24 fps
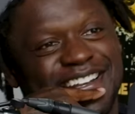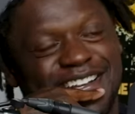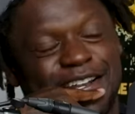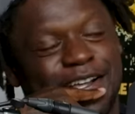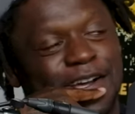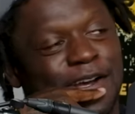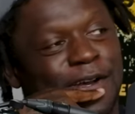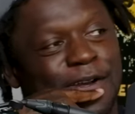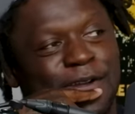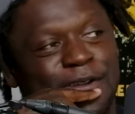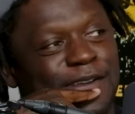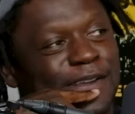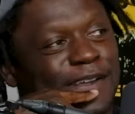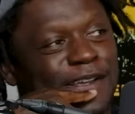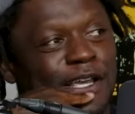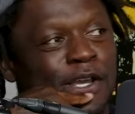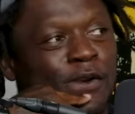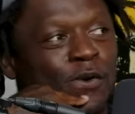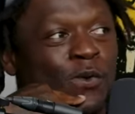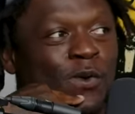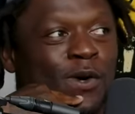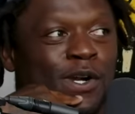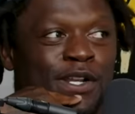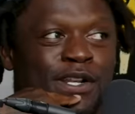Nah, it
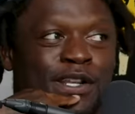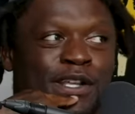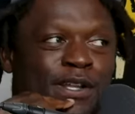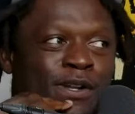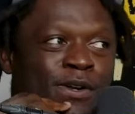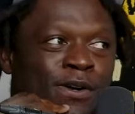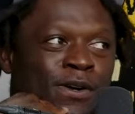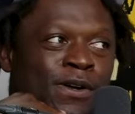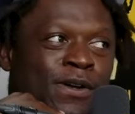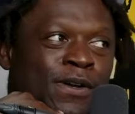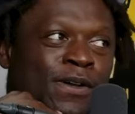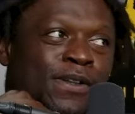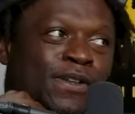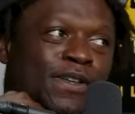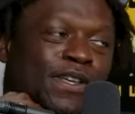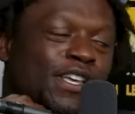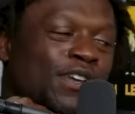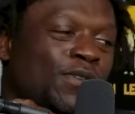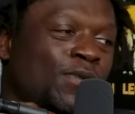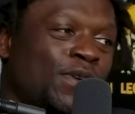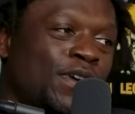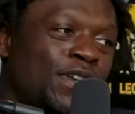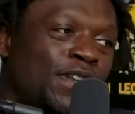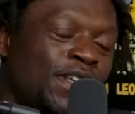wasn't at all.
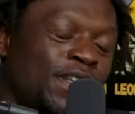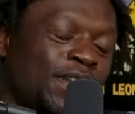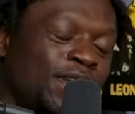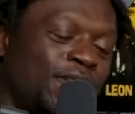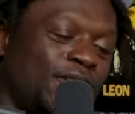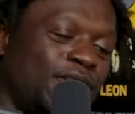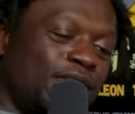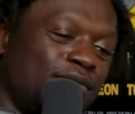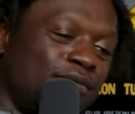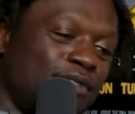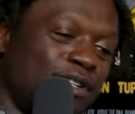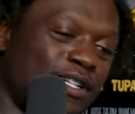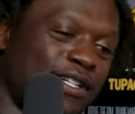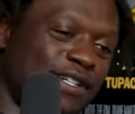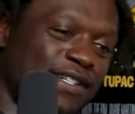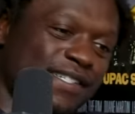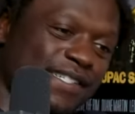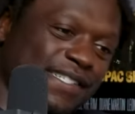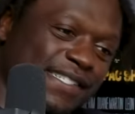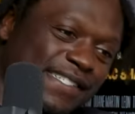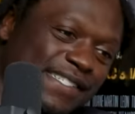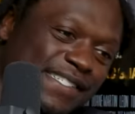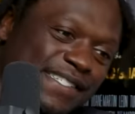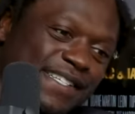It wasn't at all,
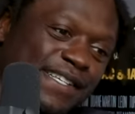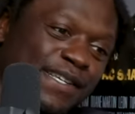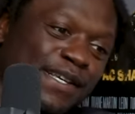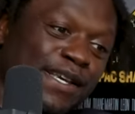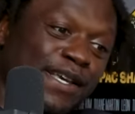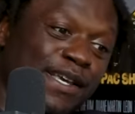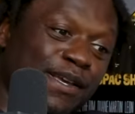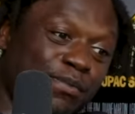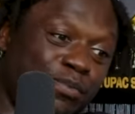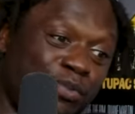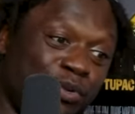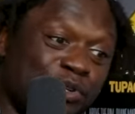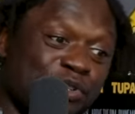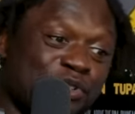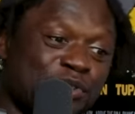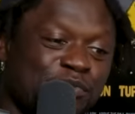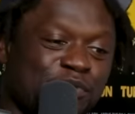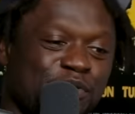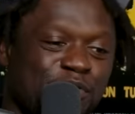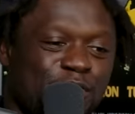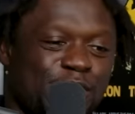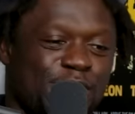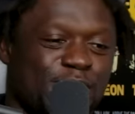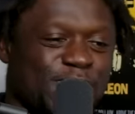because it pushed
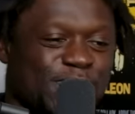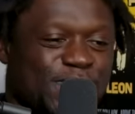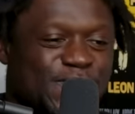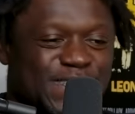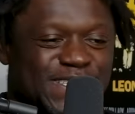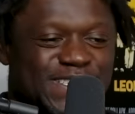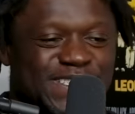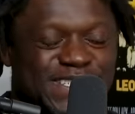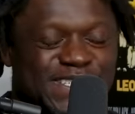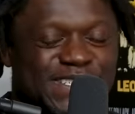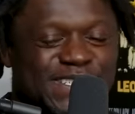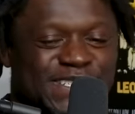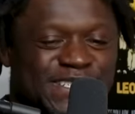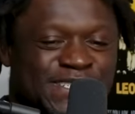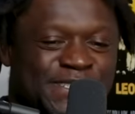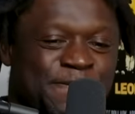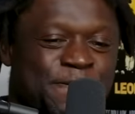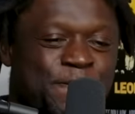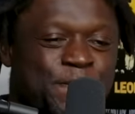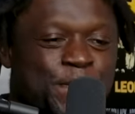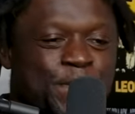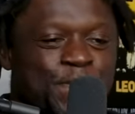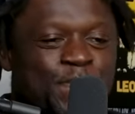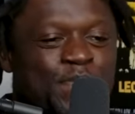me, bro, because I
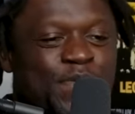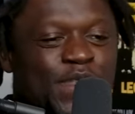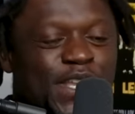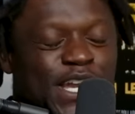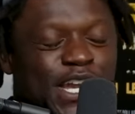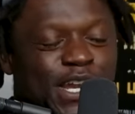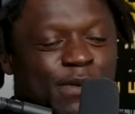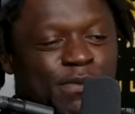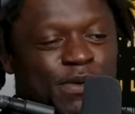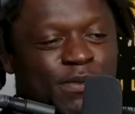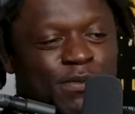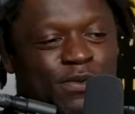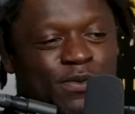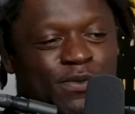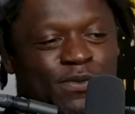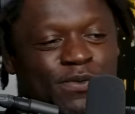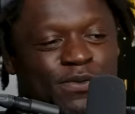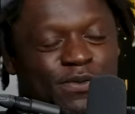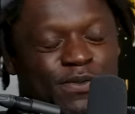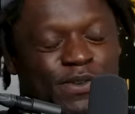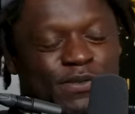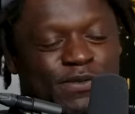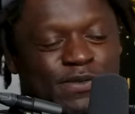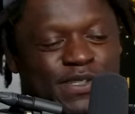remember
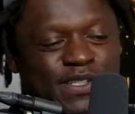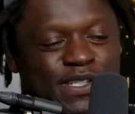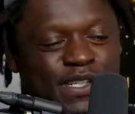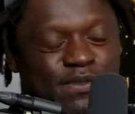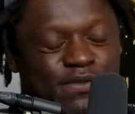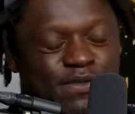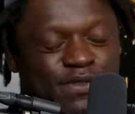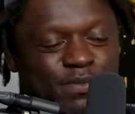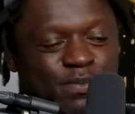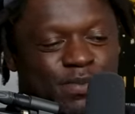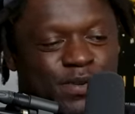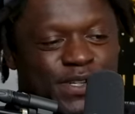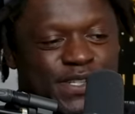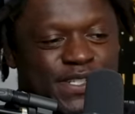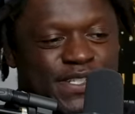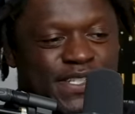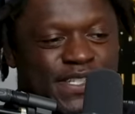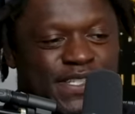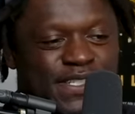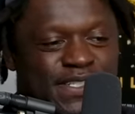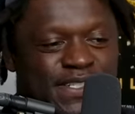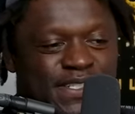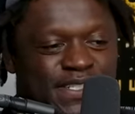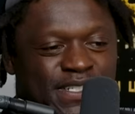when it was
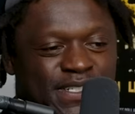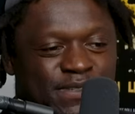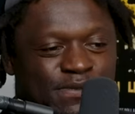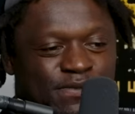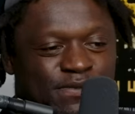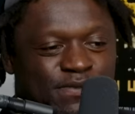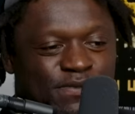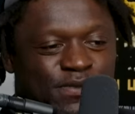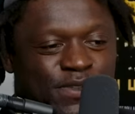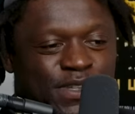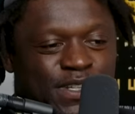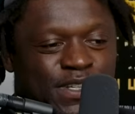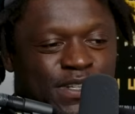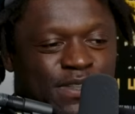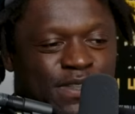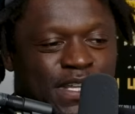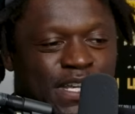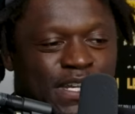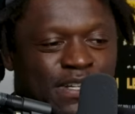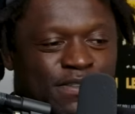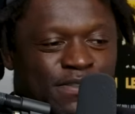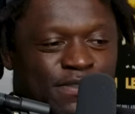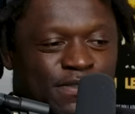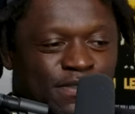preseason, and we in the
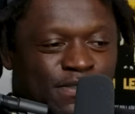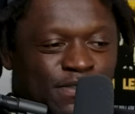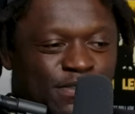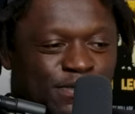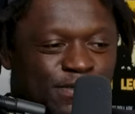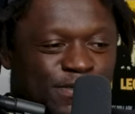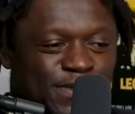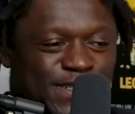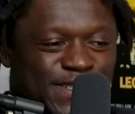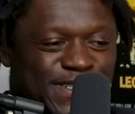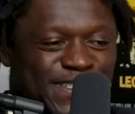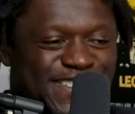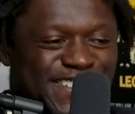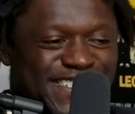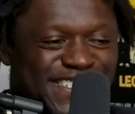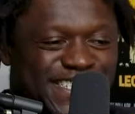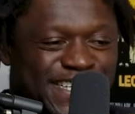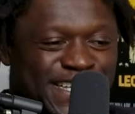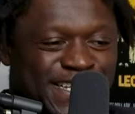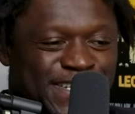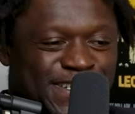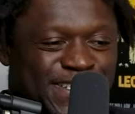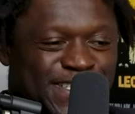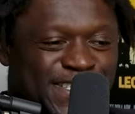locker room, and
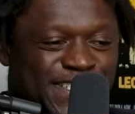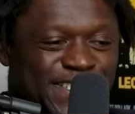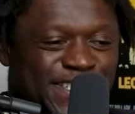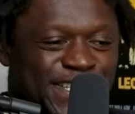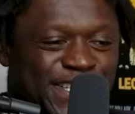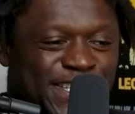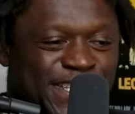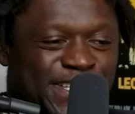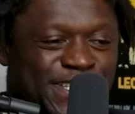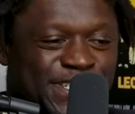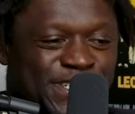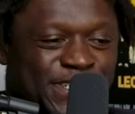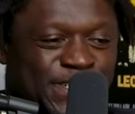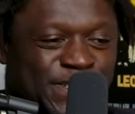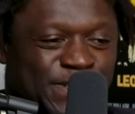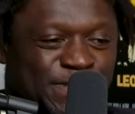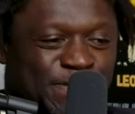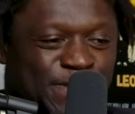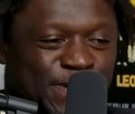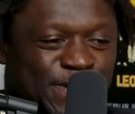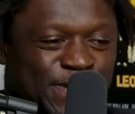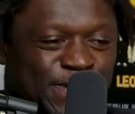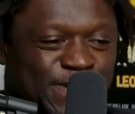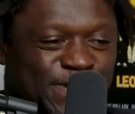shout out to Nick Young,
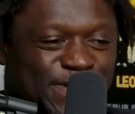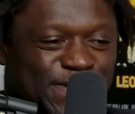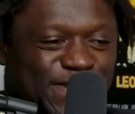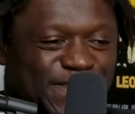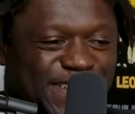bro.